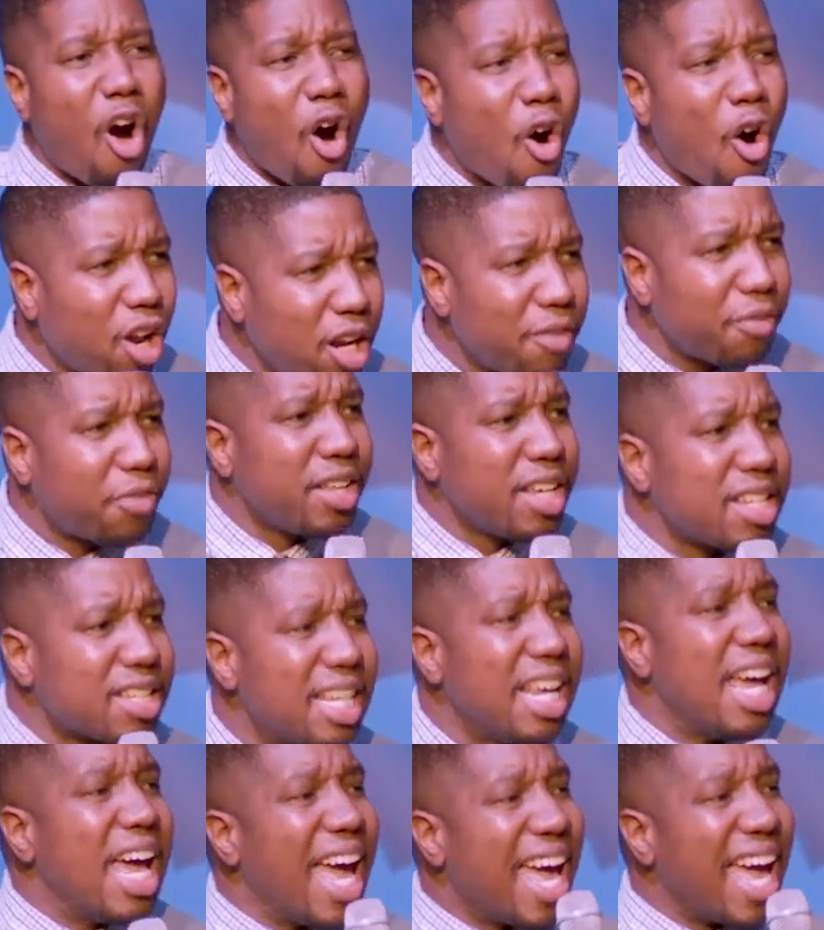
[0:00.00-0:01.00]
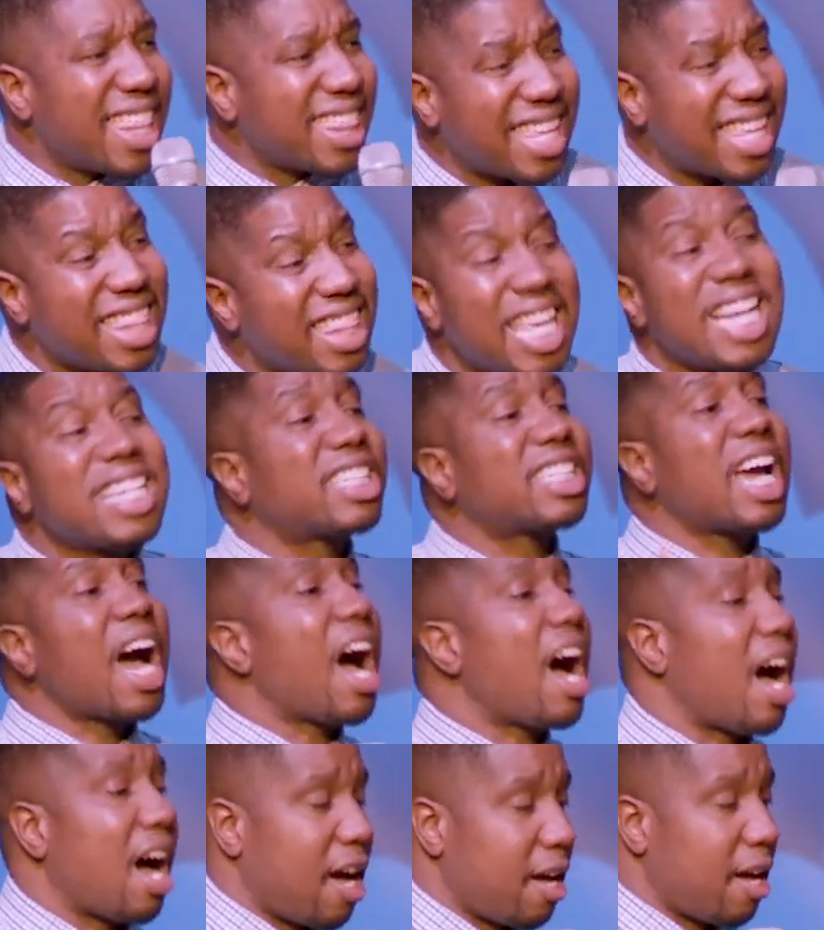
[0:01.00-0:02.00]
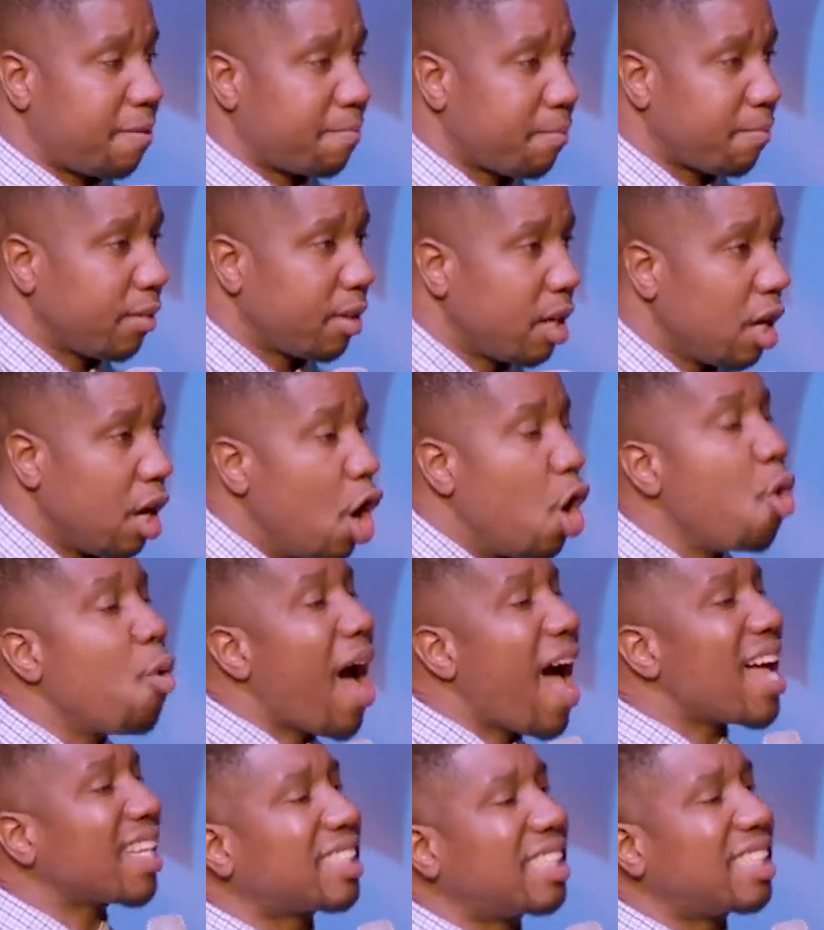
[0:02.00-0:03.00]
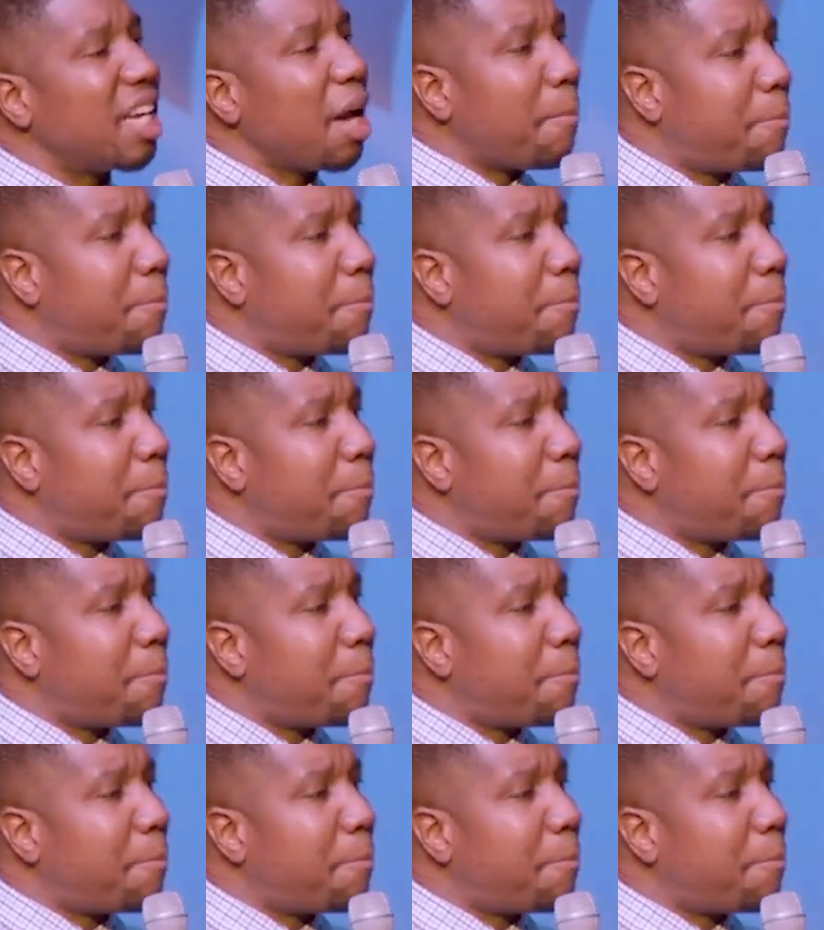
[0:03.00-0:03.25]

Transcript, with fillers: all of this. And then this God, who has the